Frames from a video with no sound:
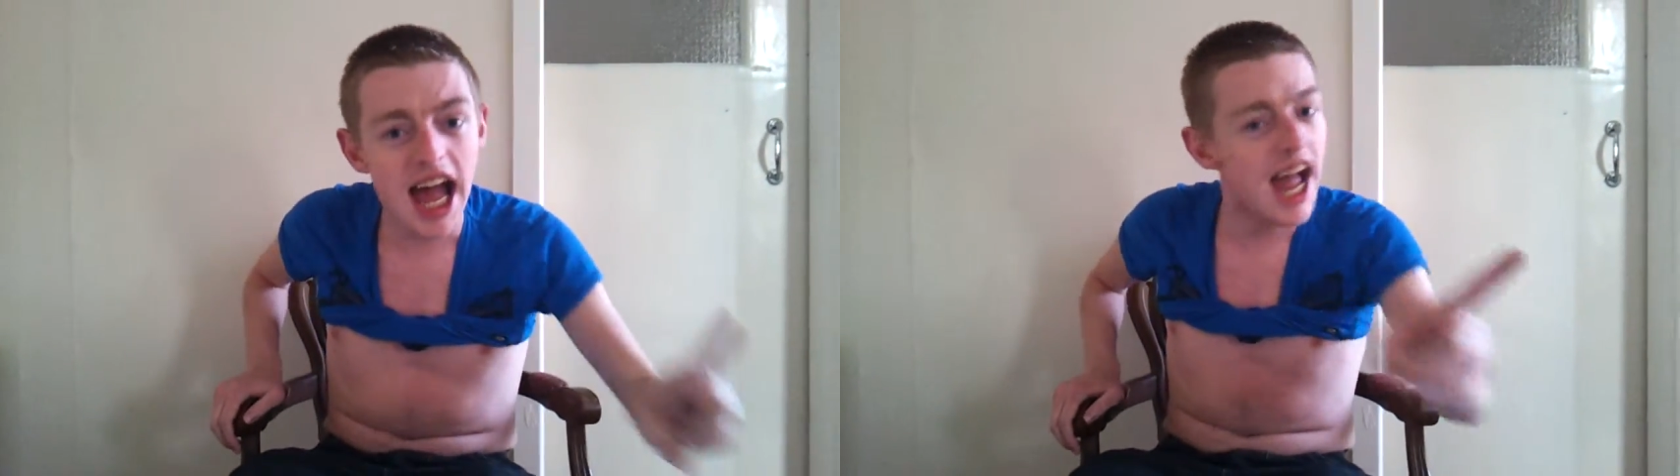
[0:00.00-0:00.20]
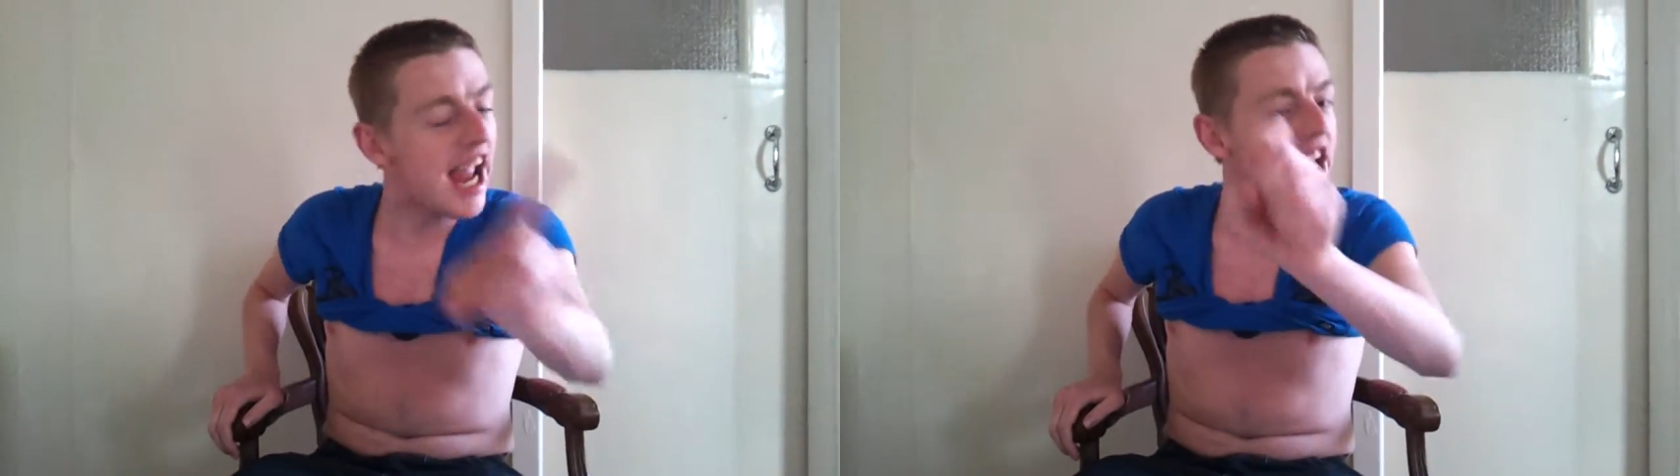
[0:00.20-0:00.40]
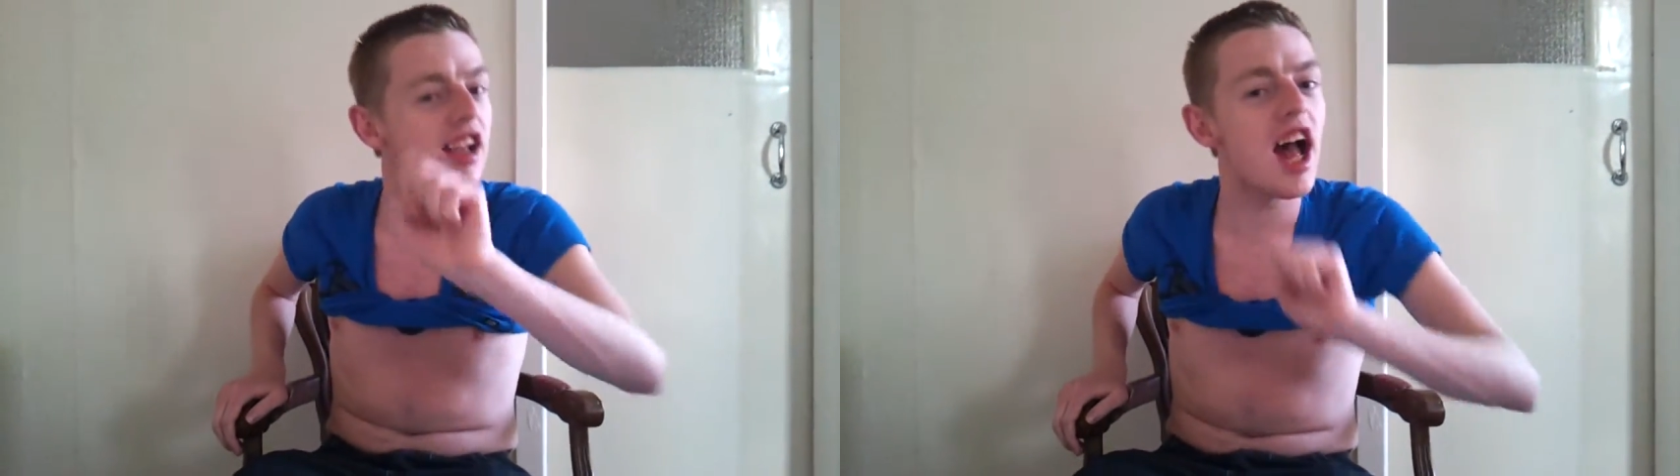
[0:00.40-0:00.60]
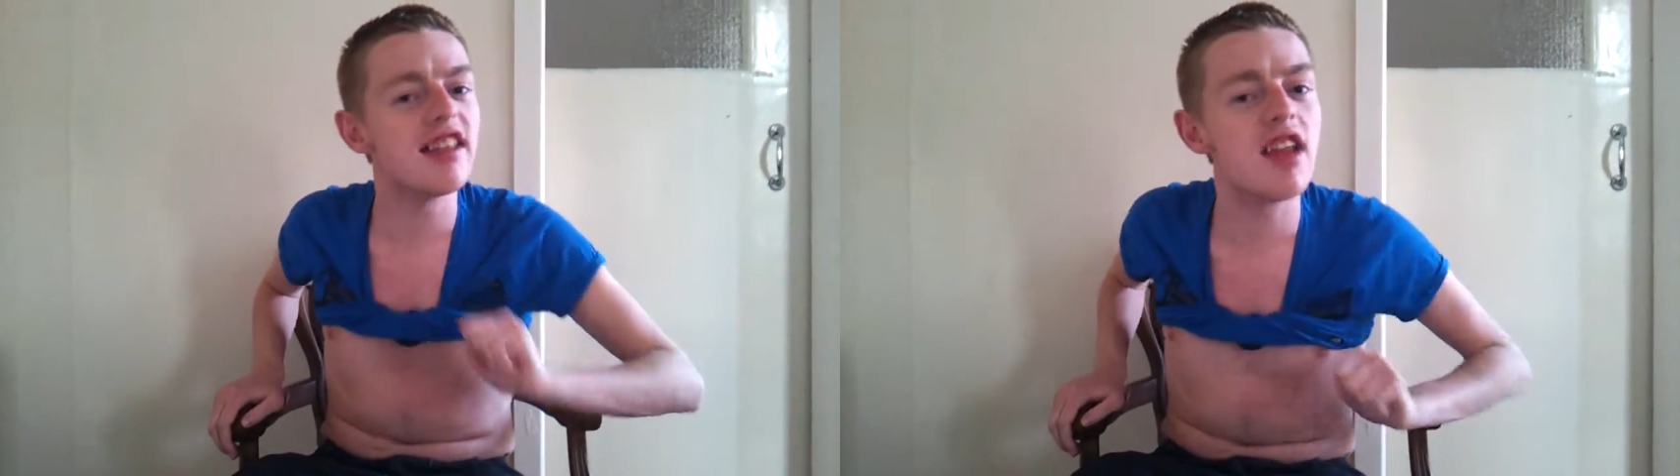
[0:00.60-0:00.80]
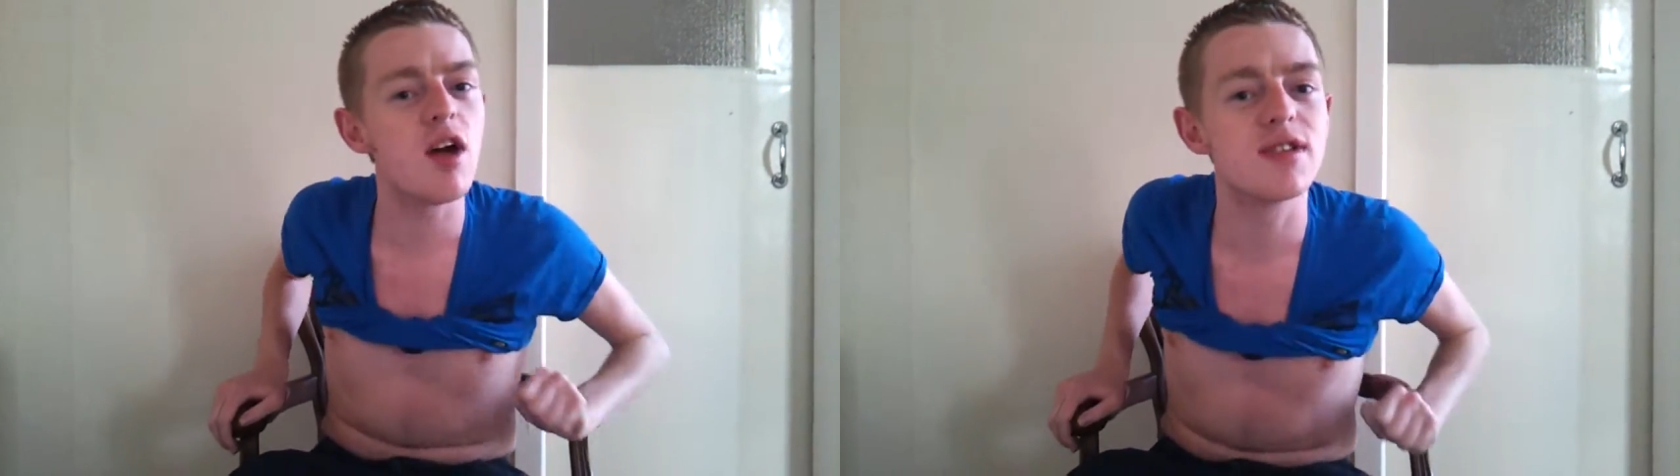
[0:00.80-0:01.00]
I ain't
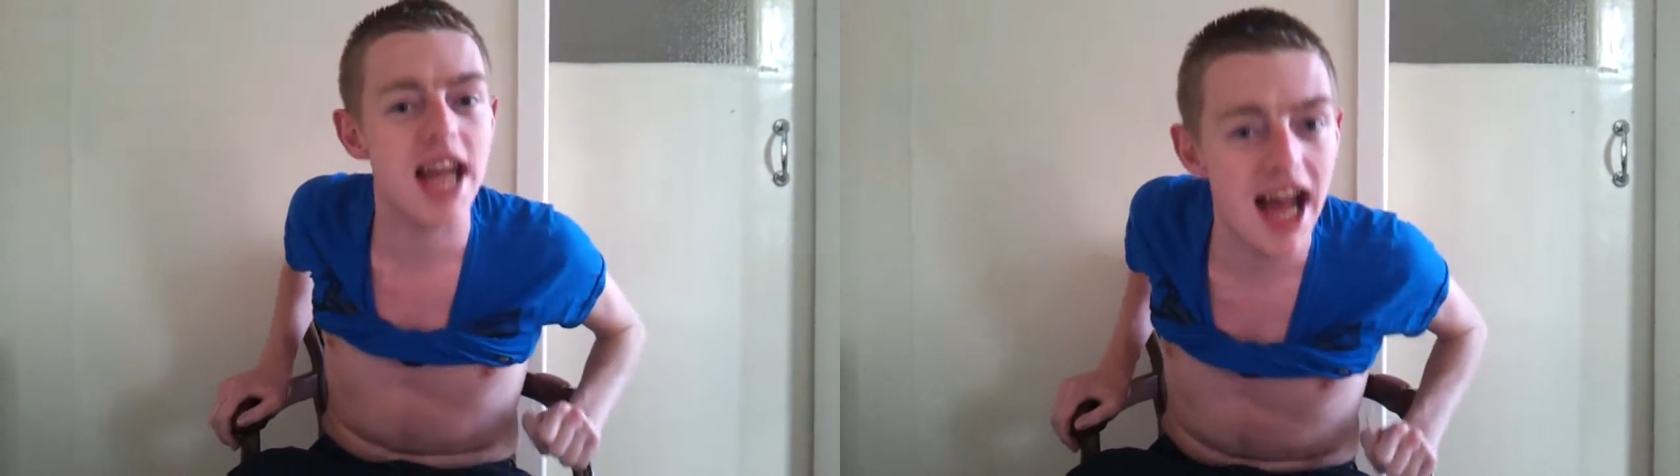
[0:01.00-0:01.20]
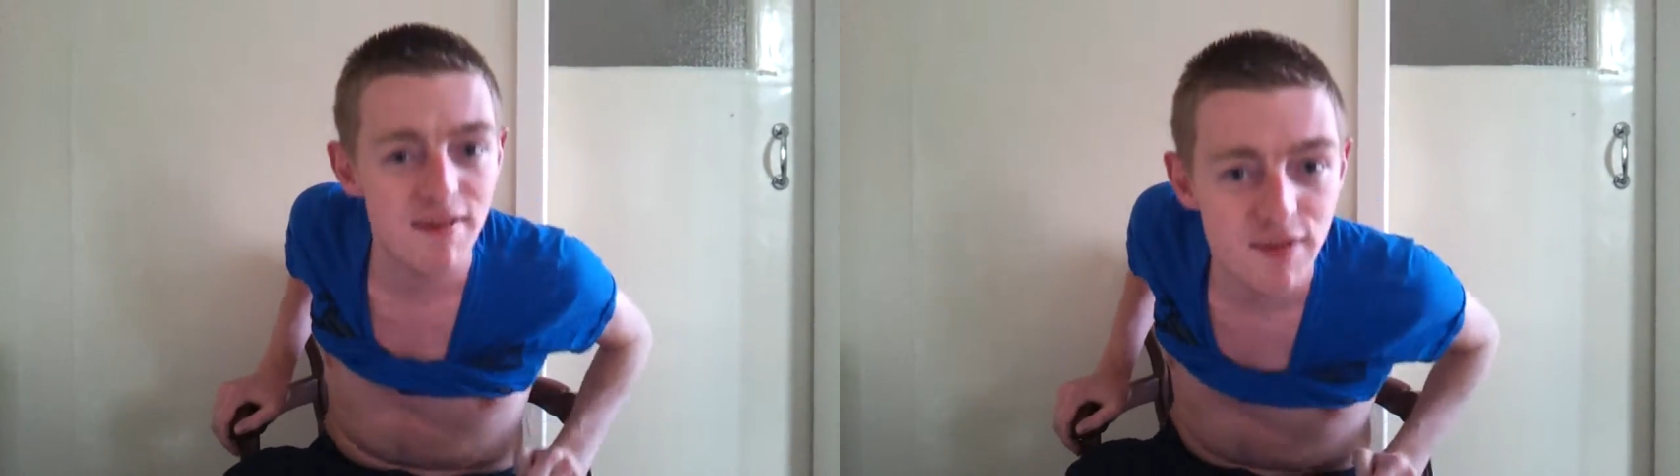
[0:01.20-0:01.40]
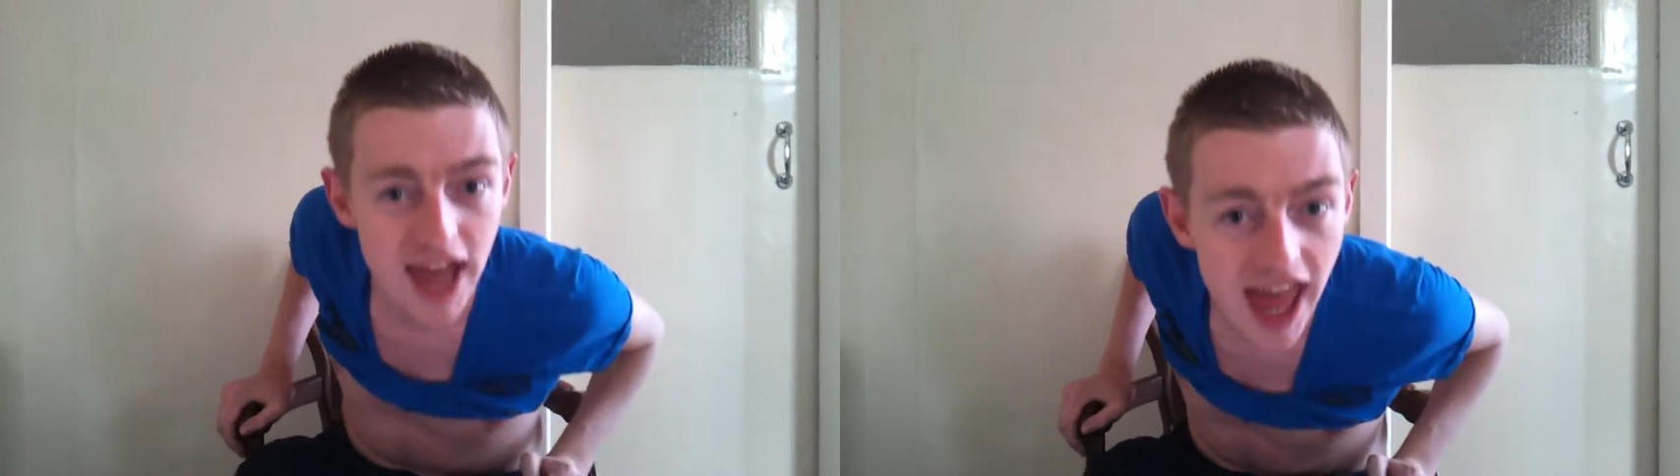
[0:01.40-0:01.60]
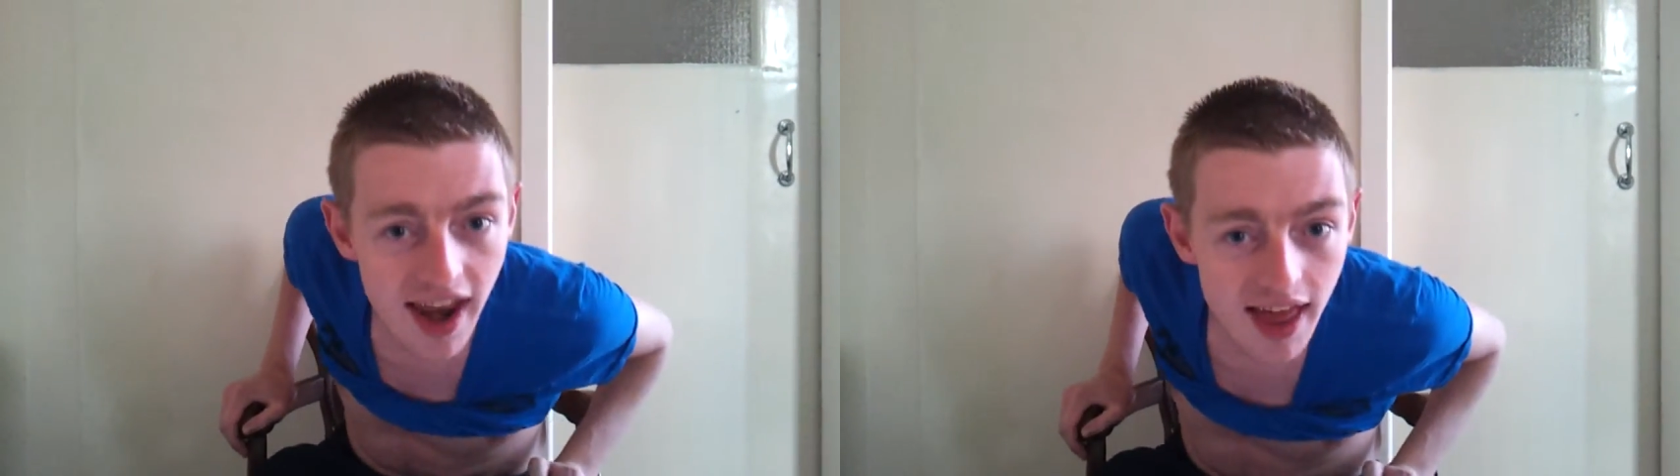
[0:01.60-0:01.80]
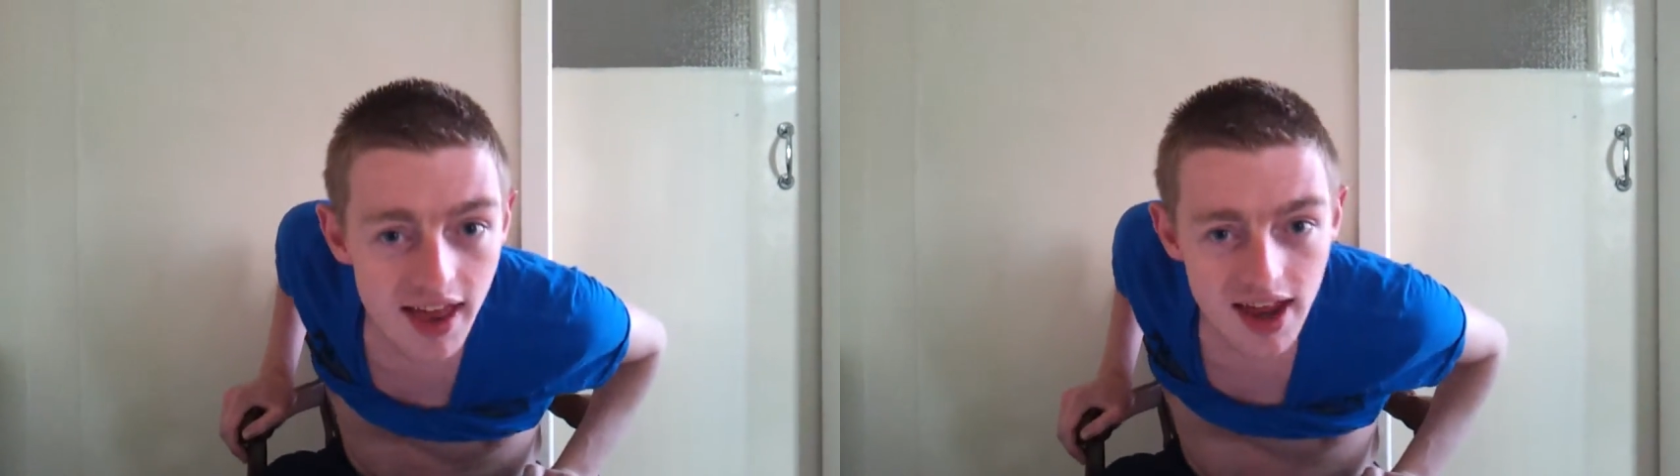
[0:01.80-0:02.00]
got no time for that.